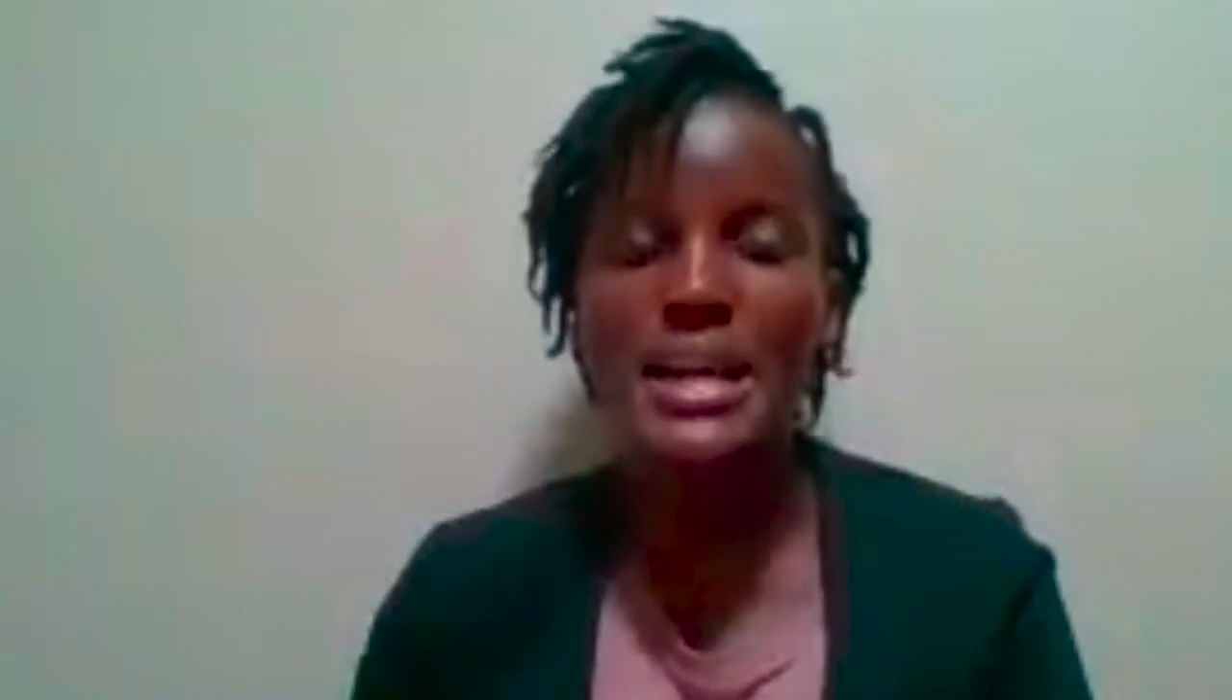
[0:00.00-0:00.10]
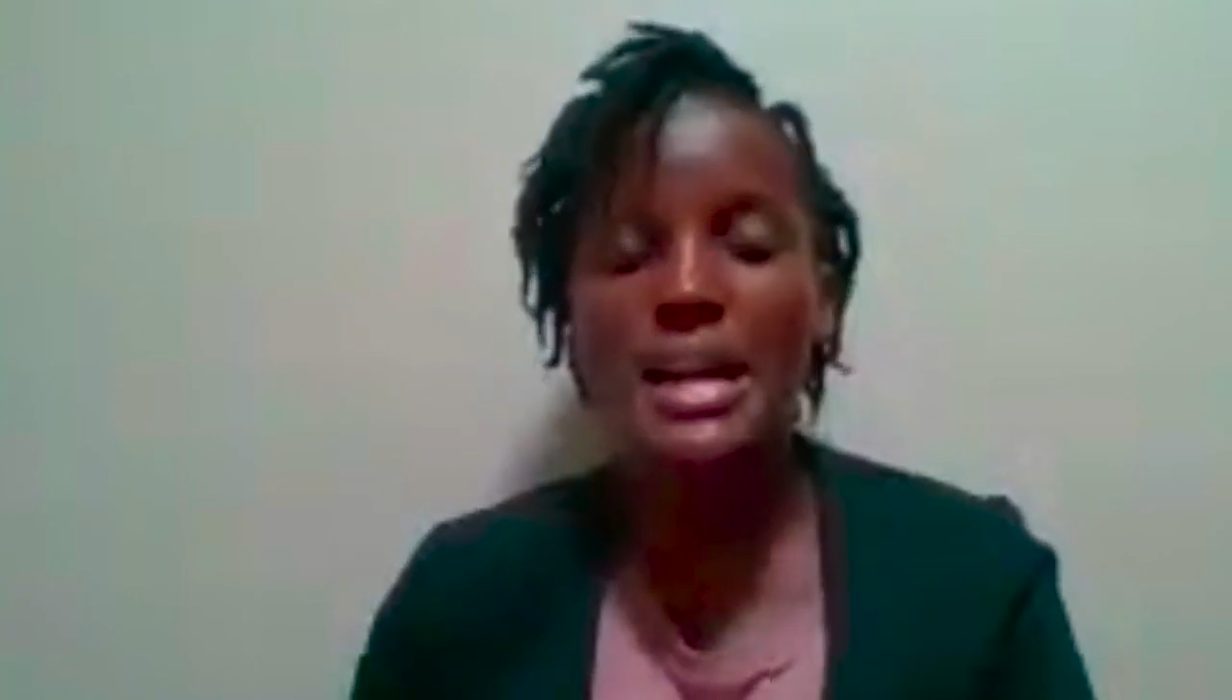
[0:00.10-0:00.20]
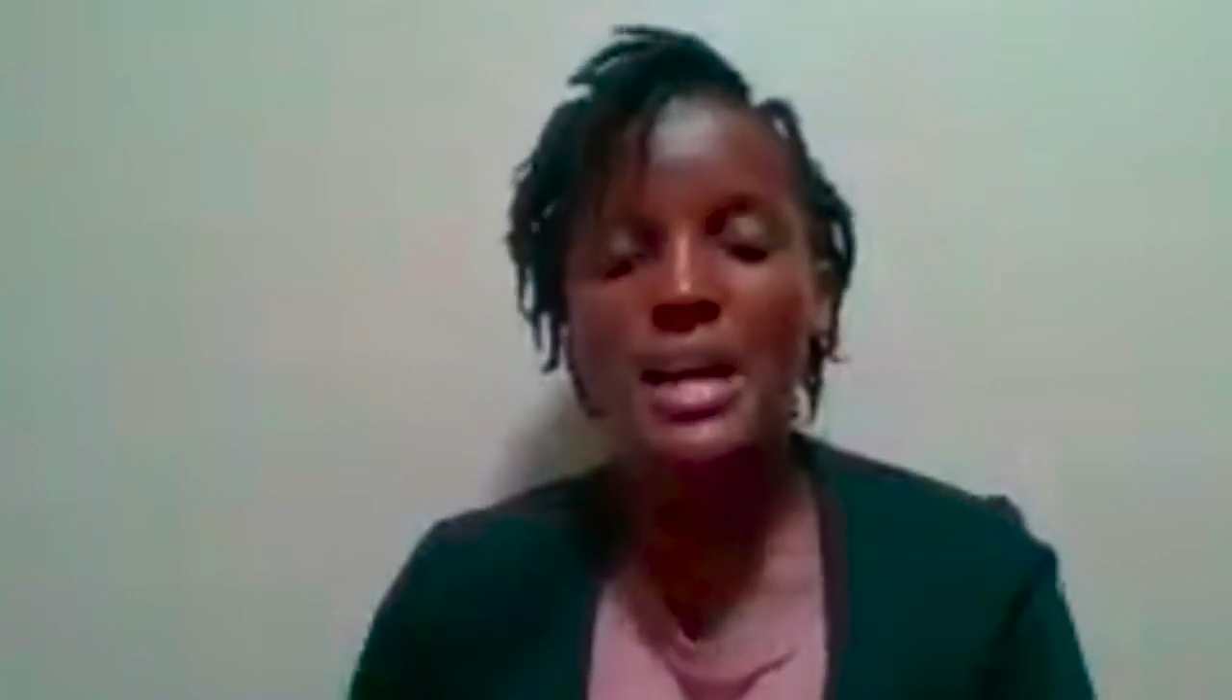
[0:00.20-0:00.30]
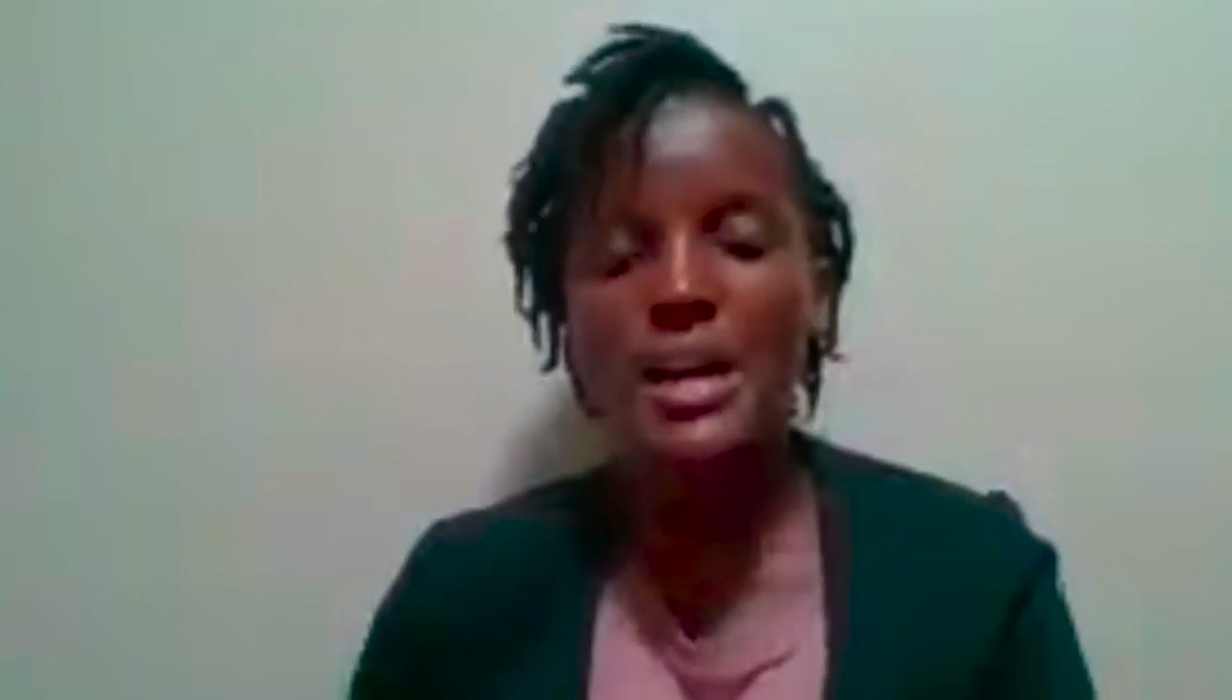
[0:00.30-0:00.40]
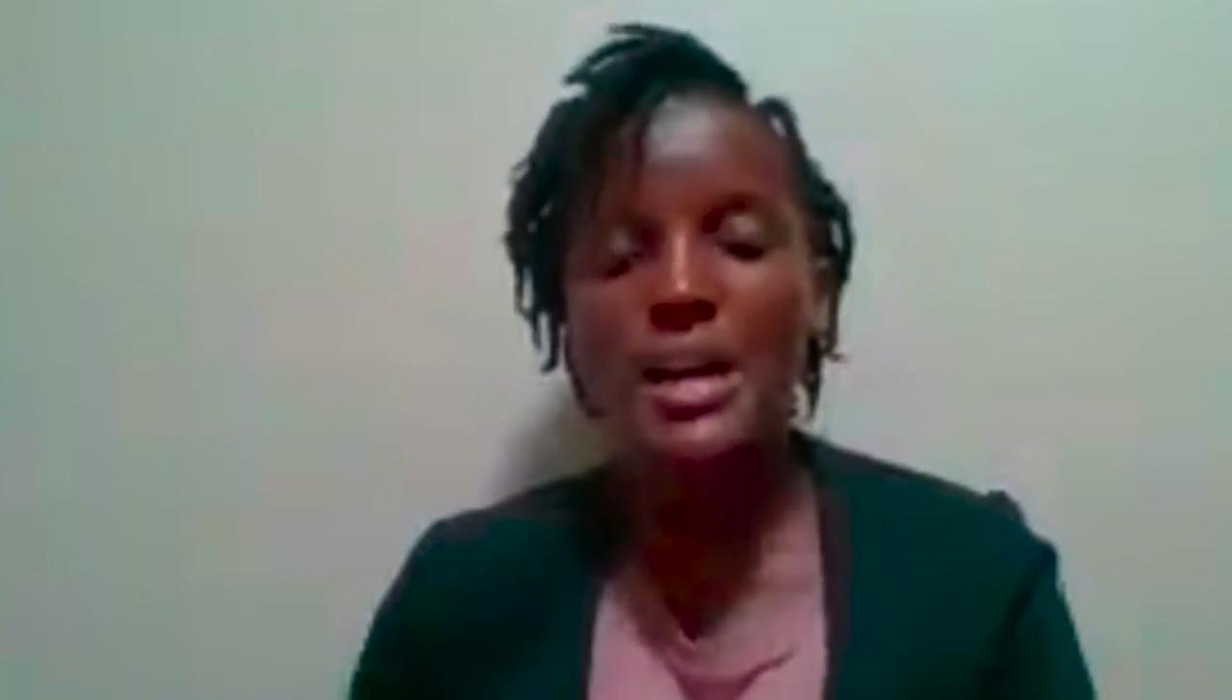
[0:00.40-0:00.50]

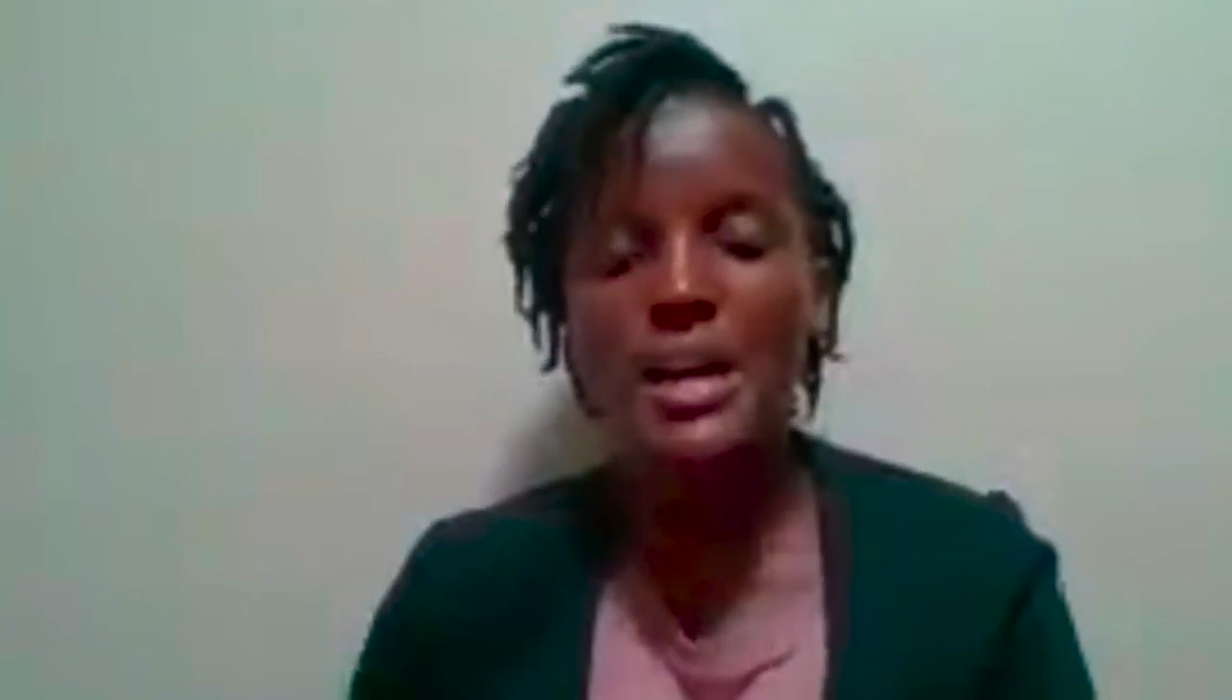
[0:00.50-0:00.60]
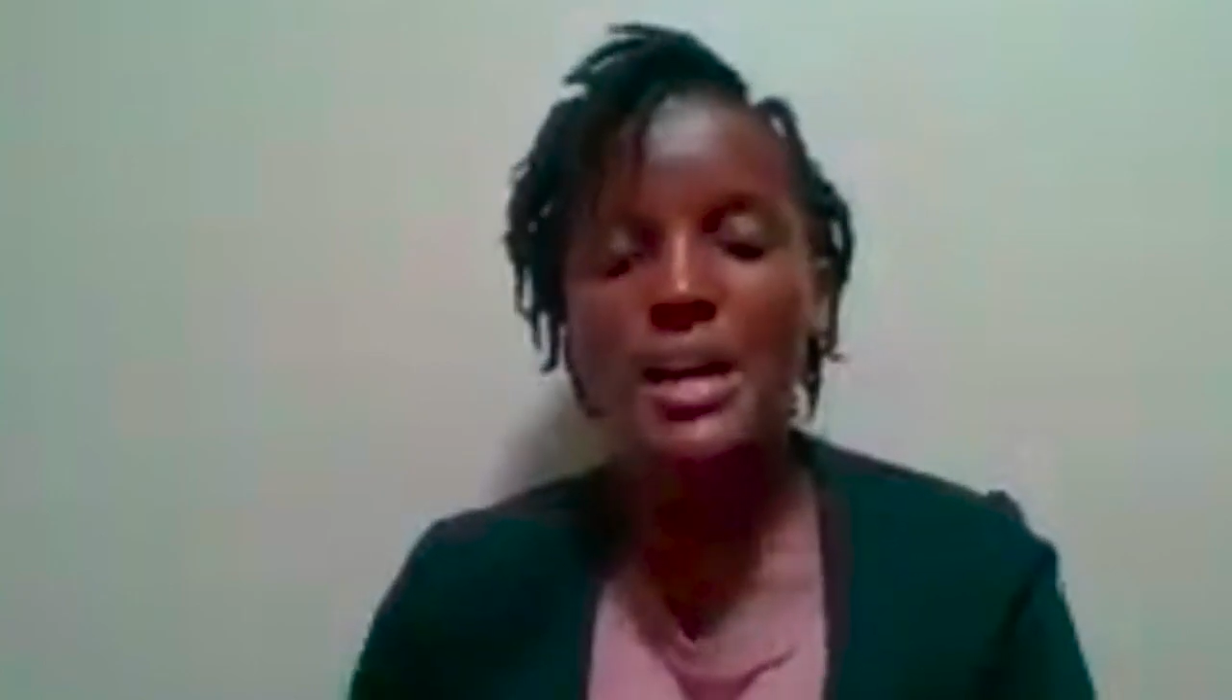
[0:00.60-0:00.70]
Project